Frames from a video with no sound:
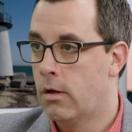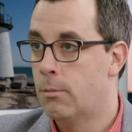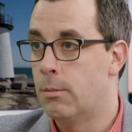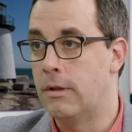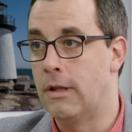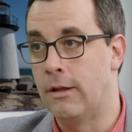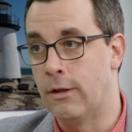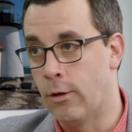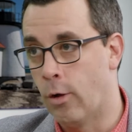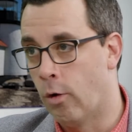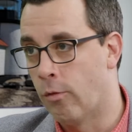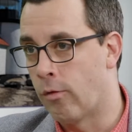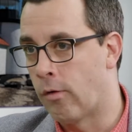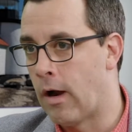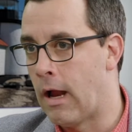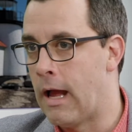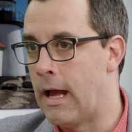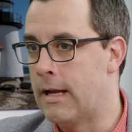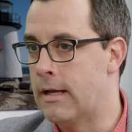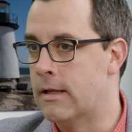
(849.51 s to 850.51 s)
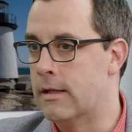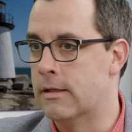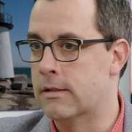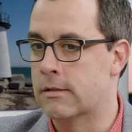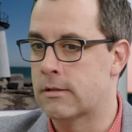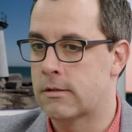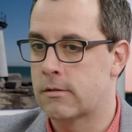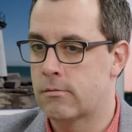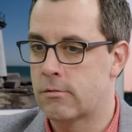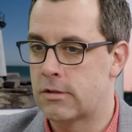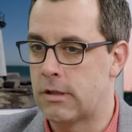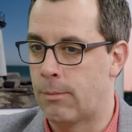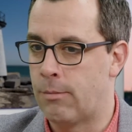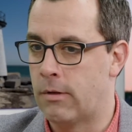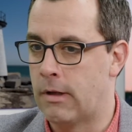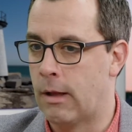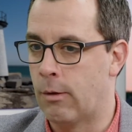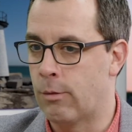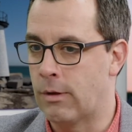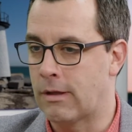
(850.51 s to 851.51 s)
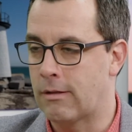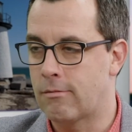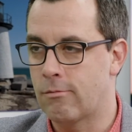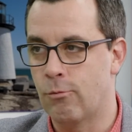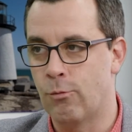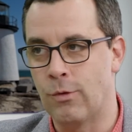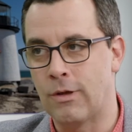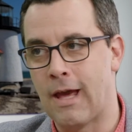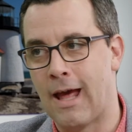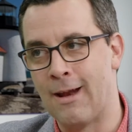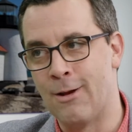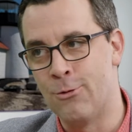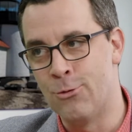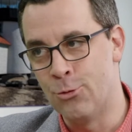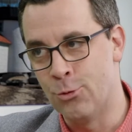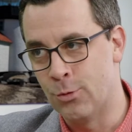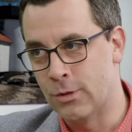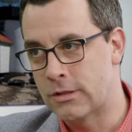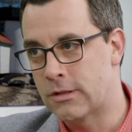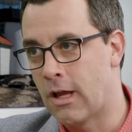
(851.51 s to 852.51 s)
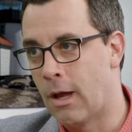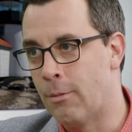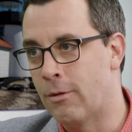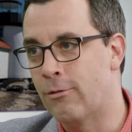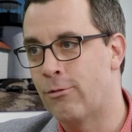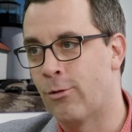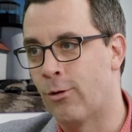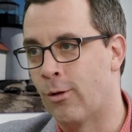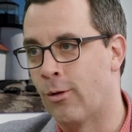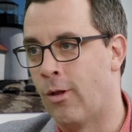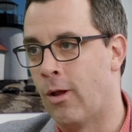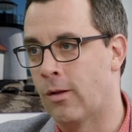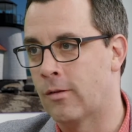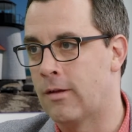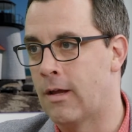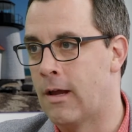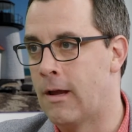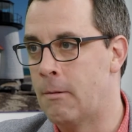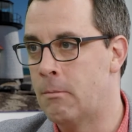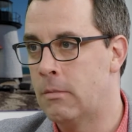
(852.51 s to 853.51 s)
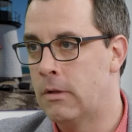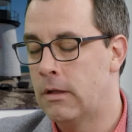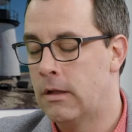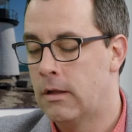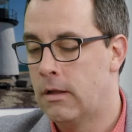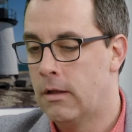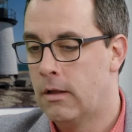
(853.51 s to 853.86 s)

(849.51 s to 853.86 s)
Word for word: But then the override is something that we kind of knew was coming for a long time.